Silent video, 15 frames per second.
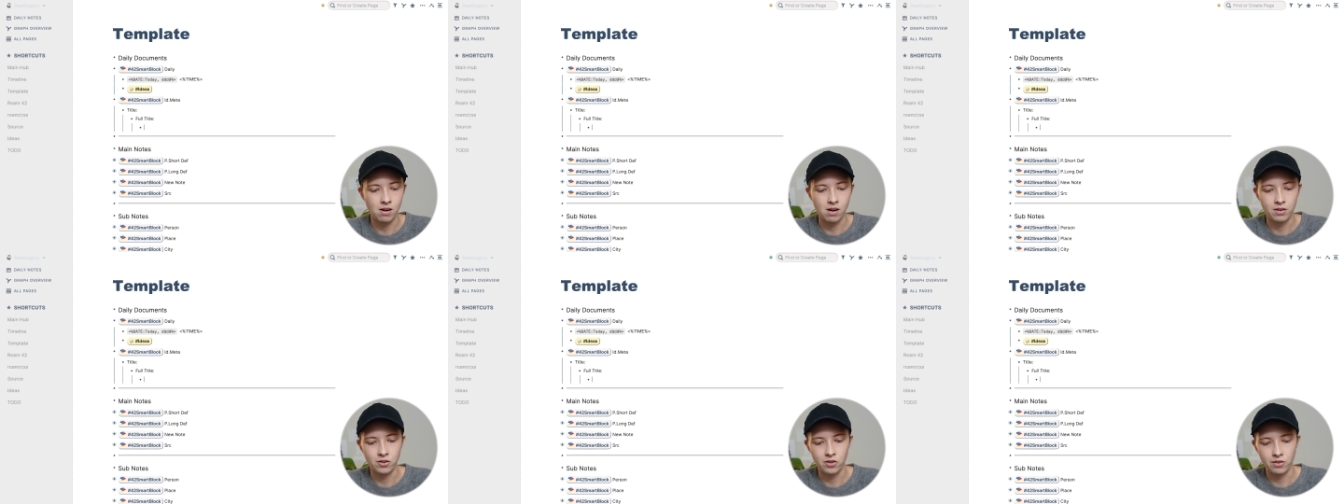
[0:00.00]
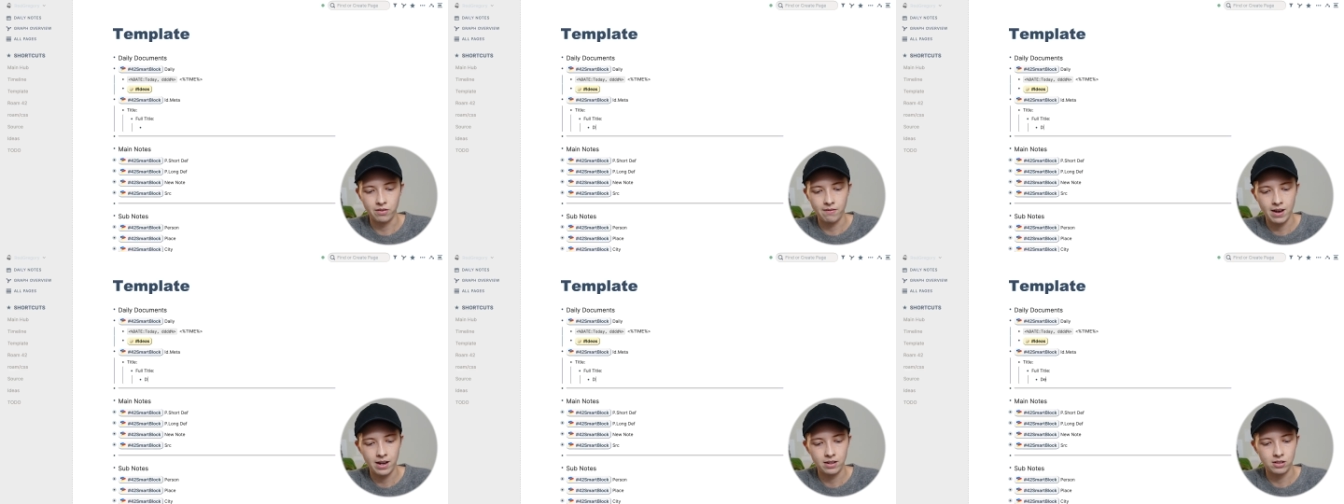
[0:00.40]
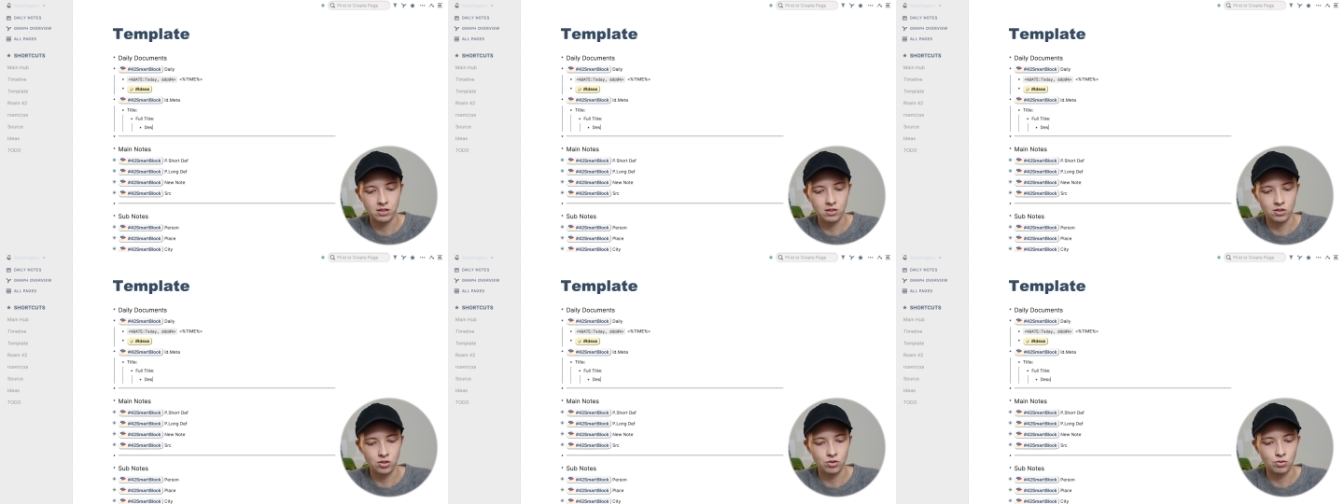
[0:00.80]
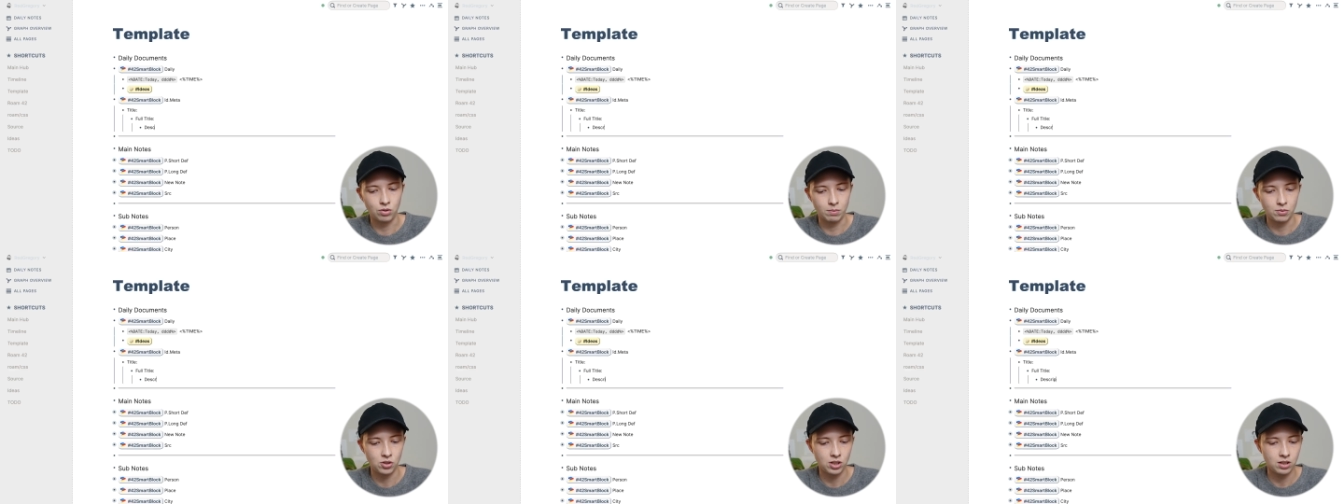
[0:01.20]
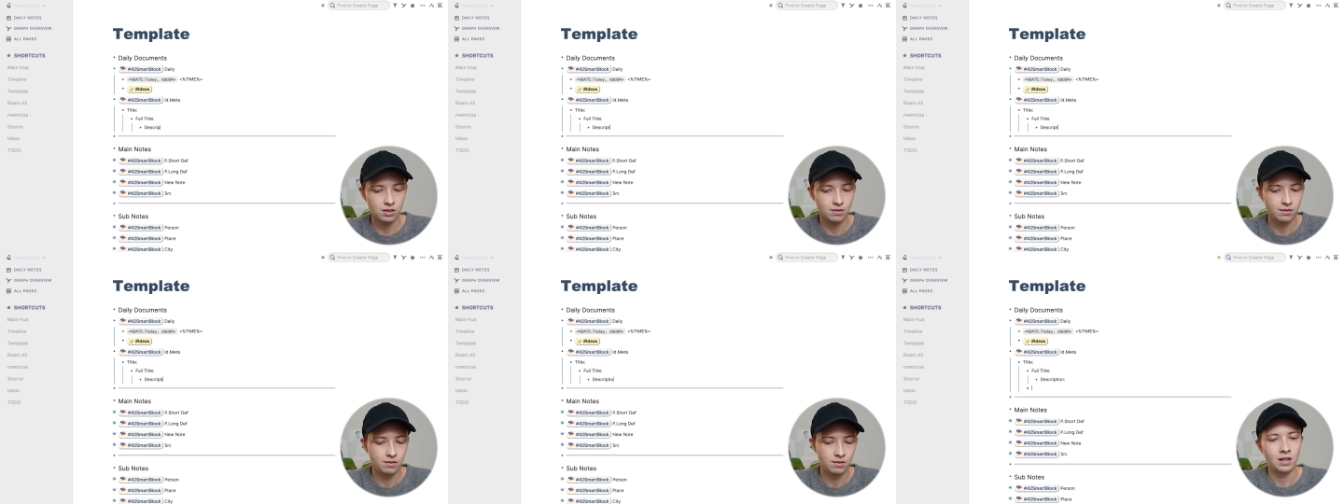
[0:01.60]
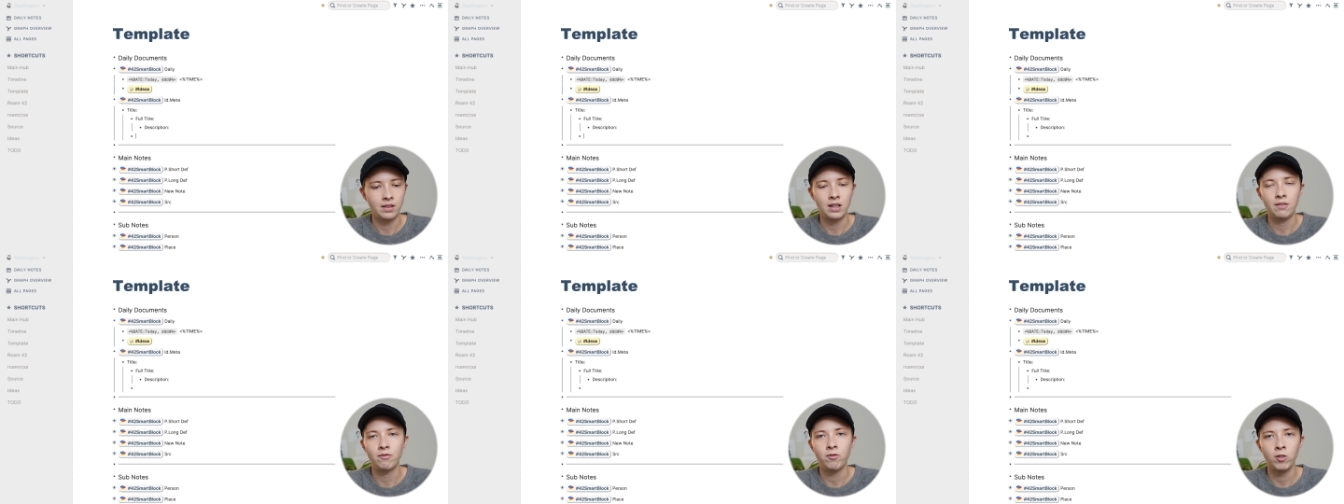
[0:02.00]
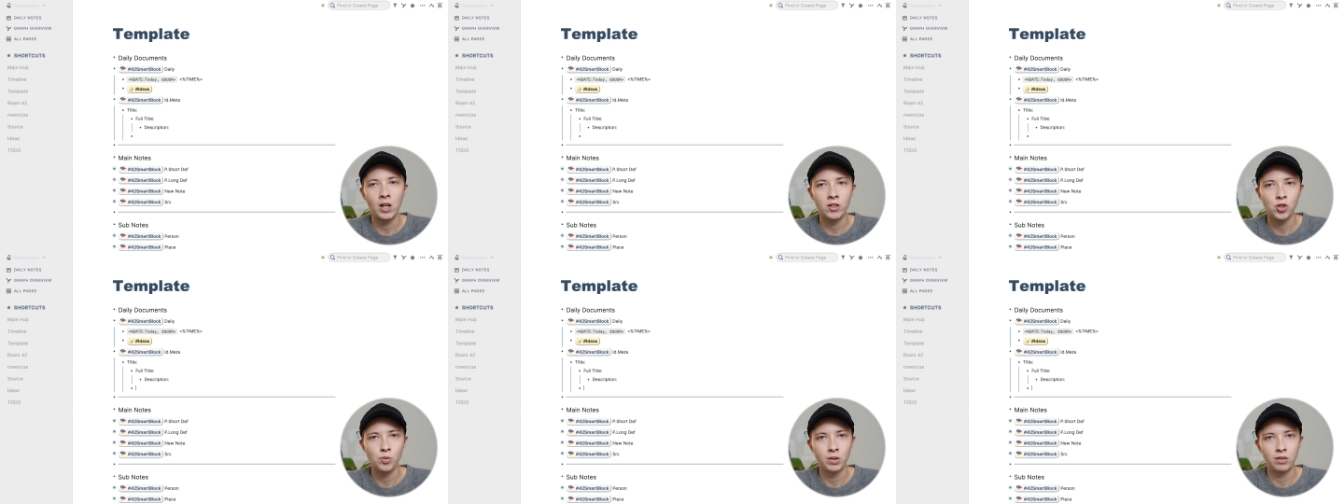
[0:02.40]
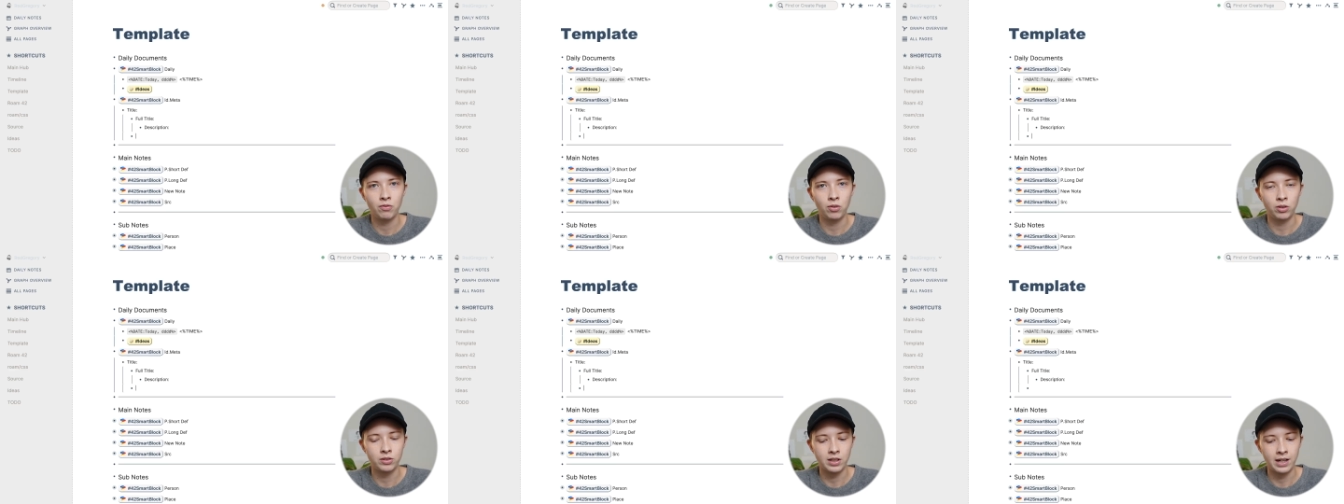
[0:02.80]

under that is description, and then flush with full